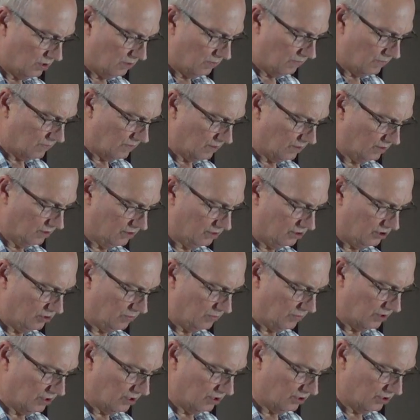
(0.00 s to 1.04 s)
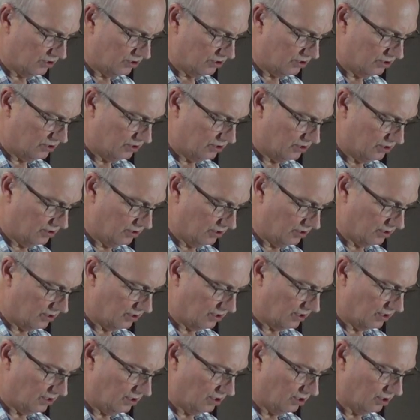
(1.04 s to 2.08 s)
If you get a little too much, you're not
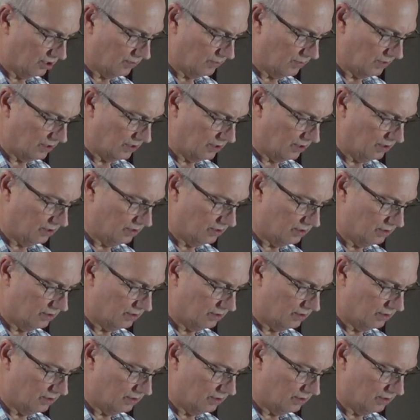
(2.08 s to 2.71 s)
going to kill anybody,